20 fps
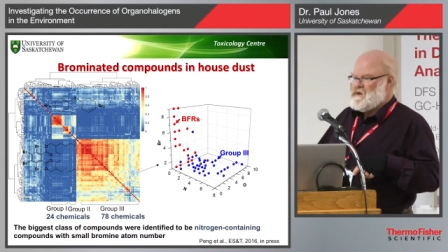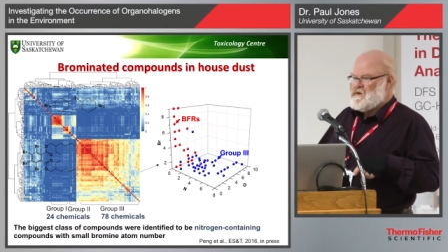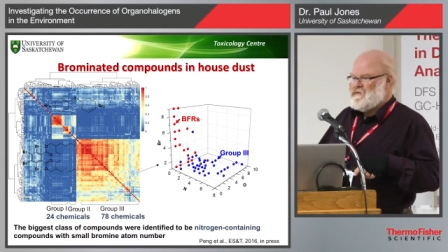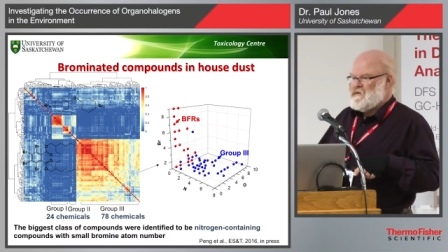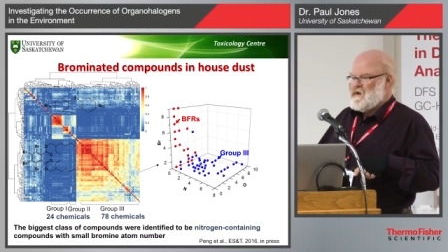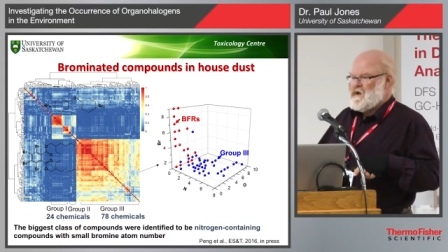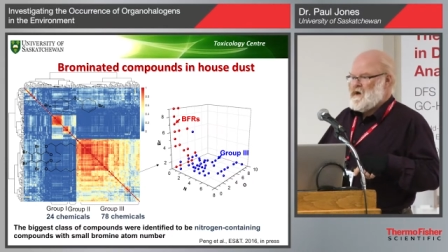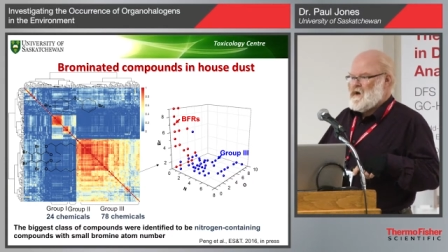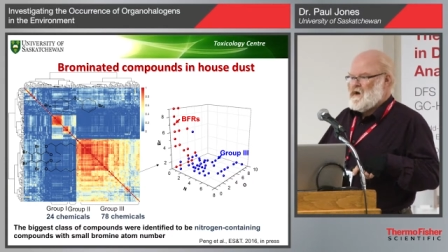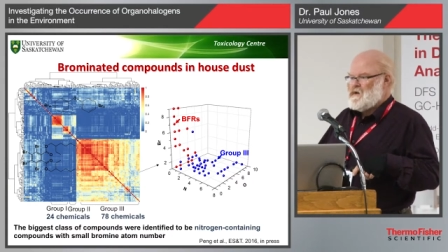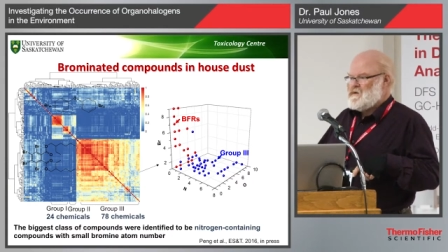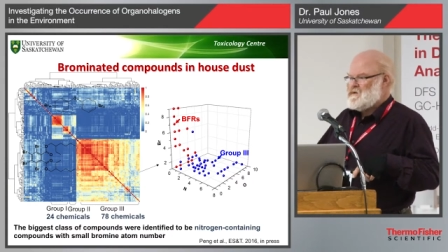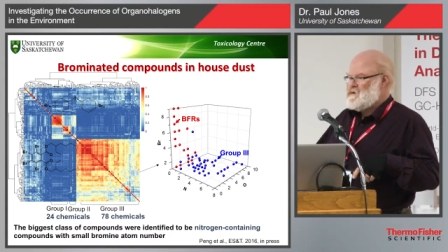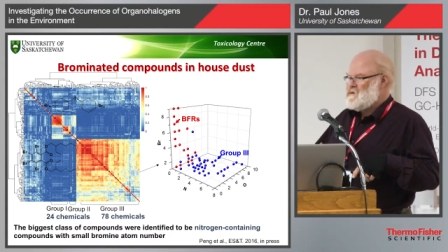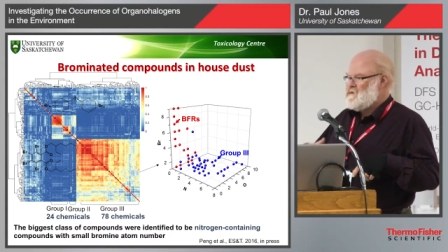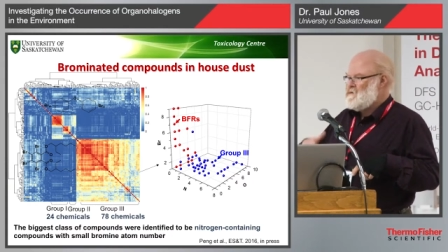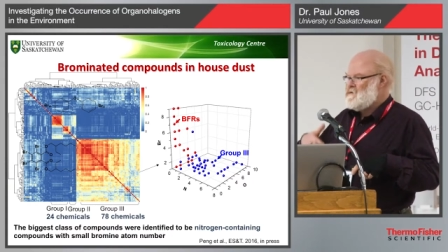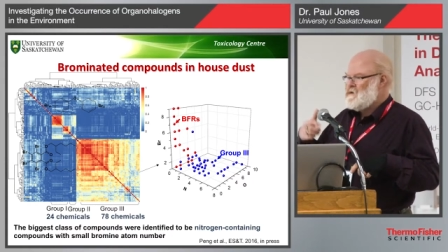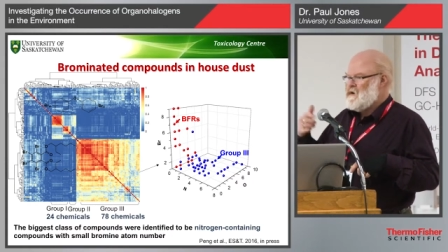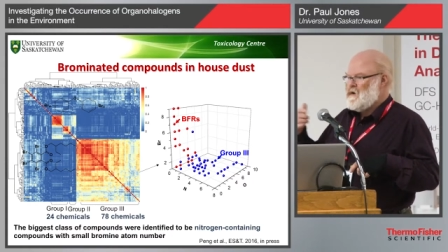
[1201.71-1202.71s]

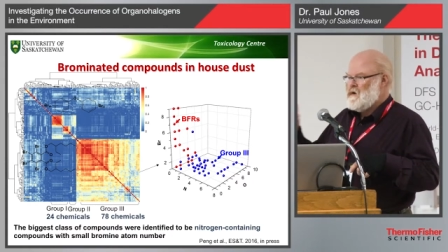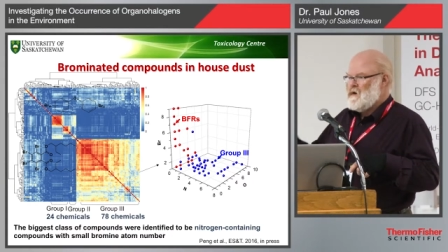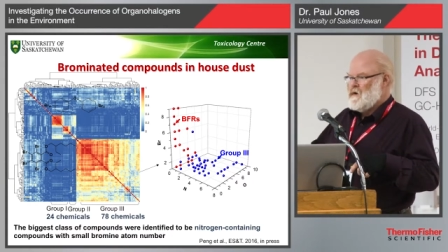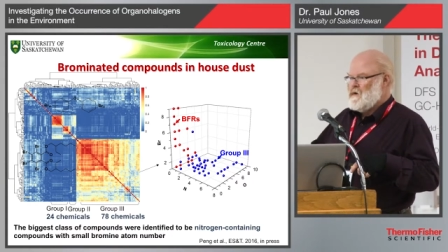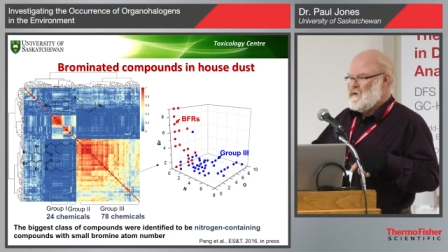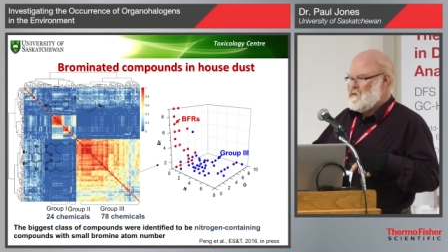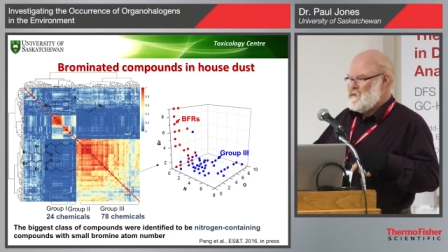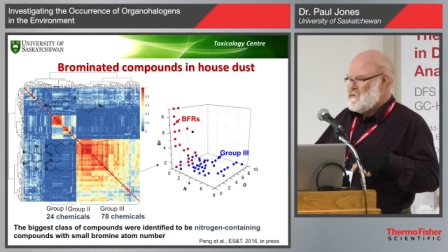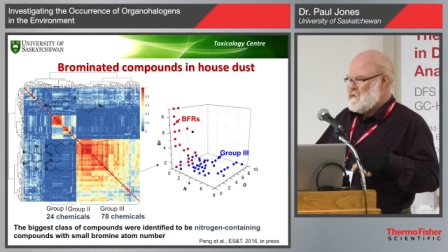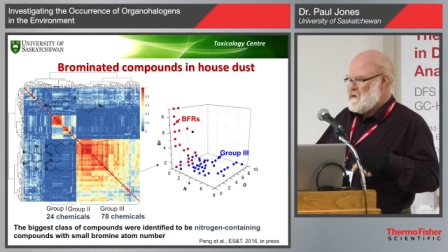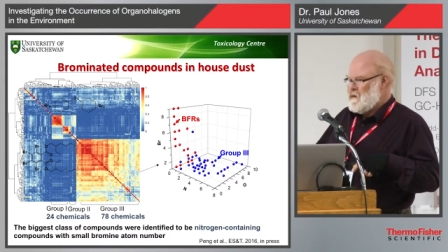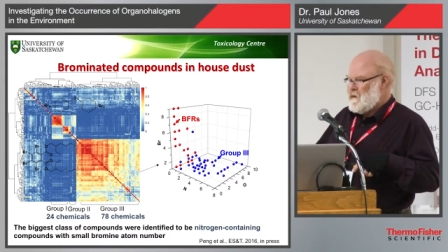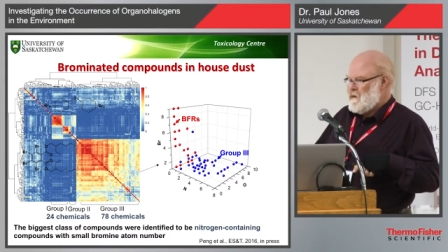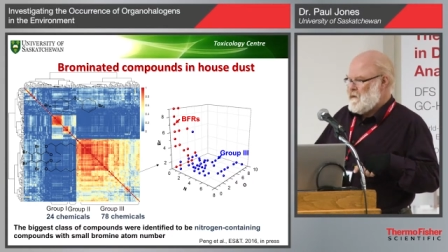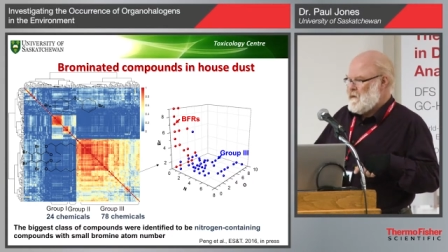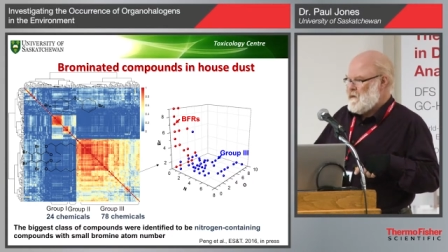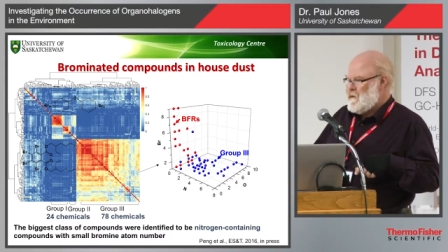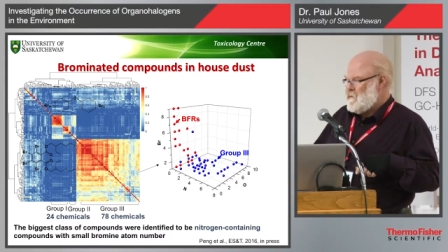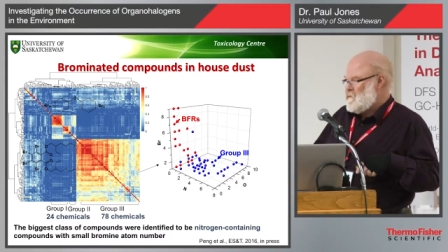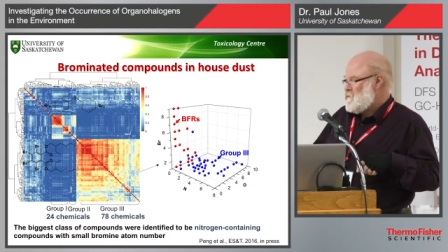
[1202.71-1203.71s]
BFRs, the known
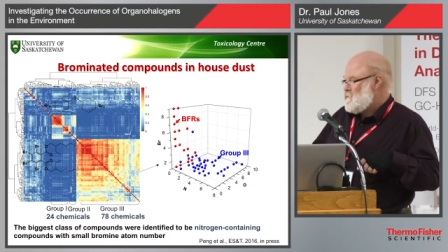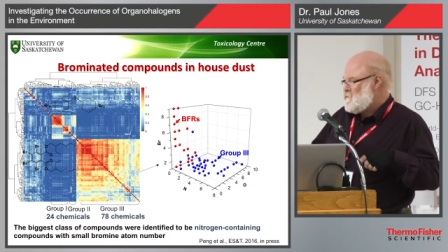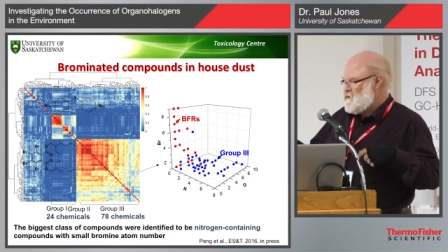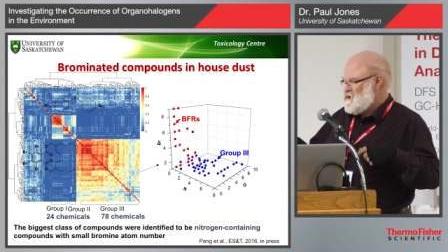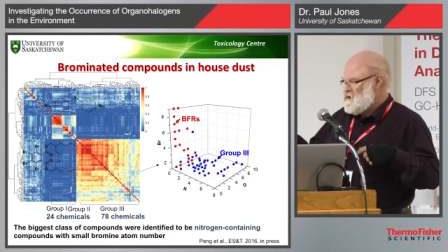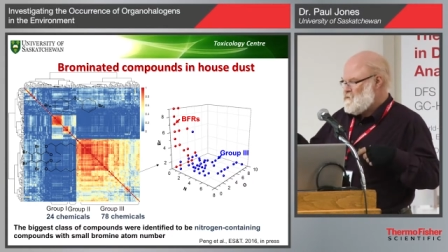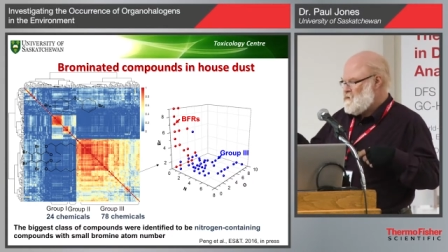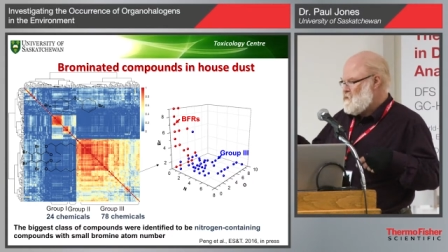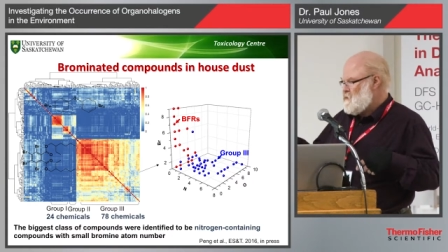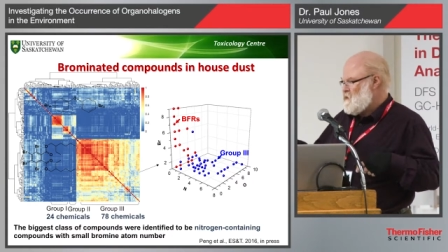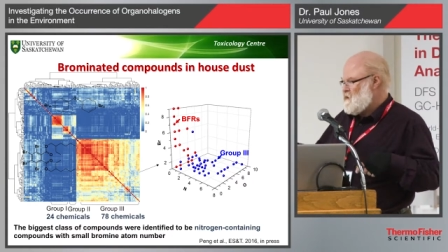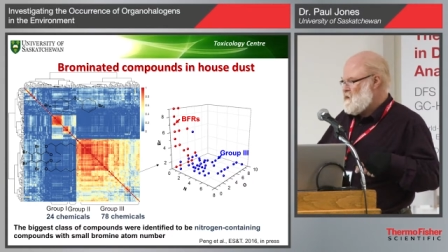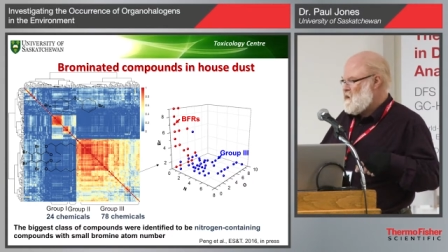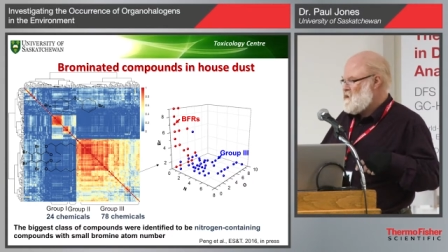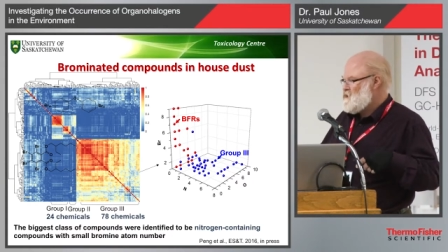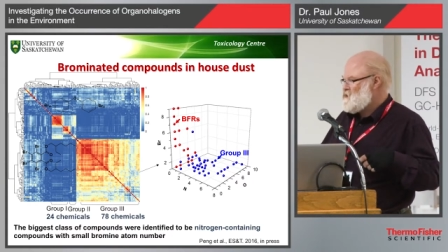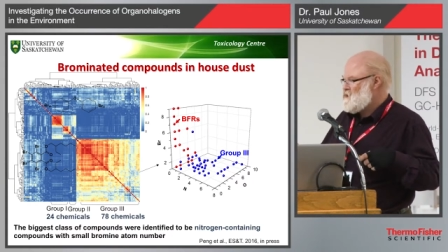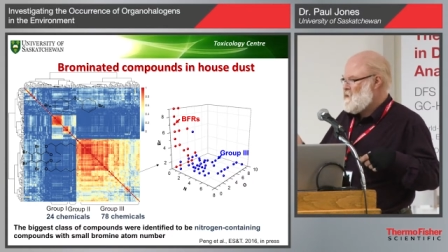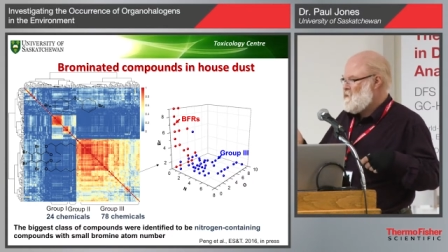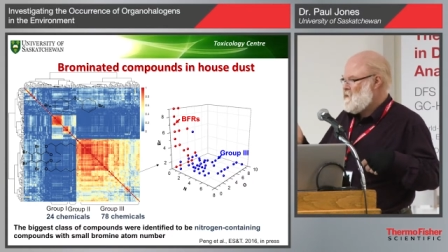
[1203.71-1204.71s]
um,
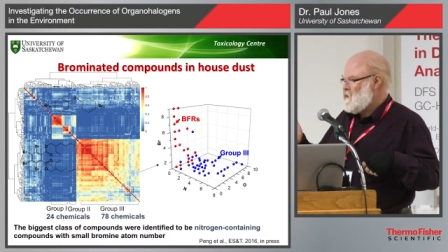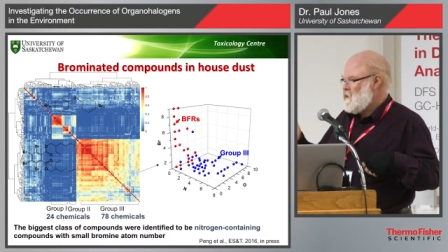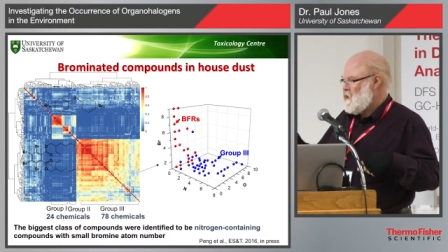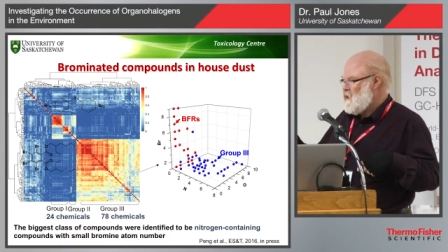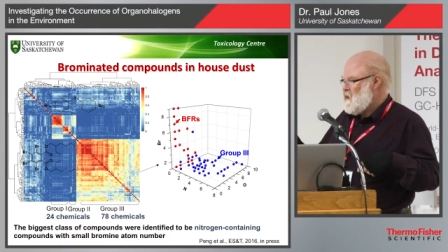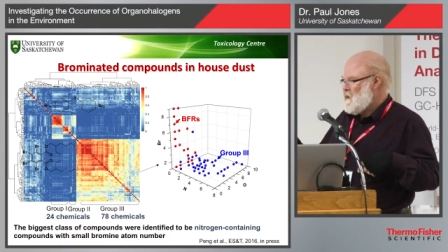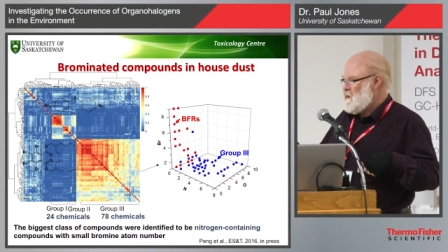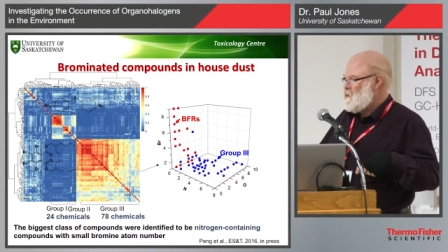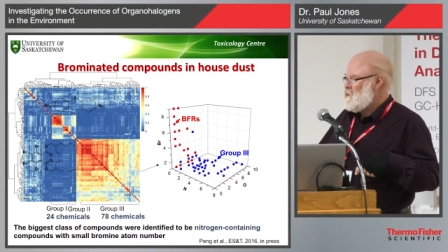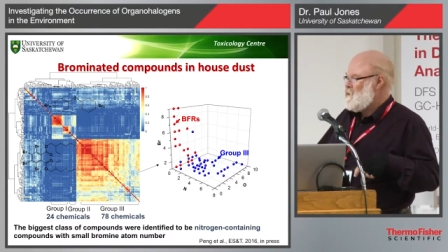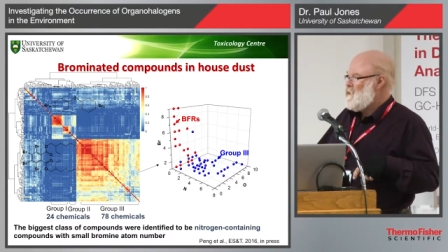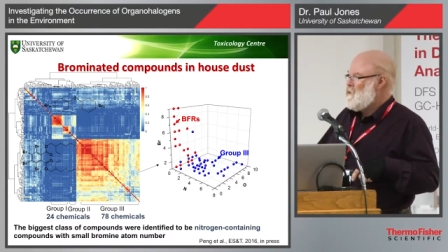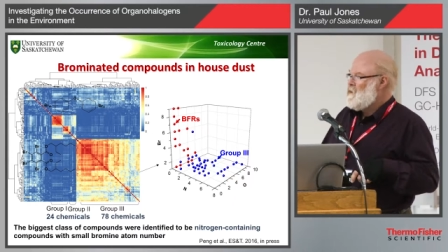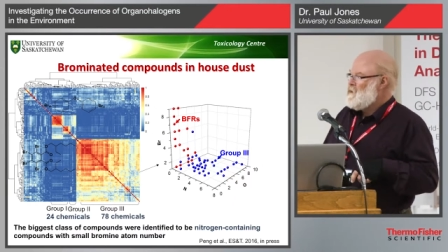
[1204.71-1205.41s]
TBPH and the like.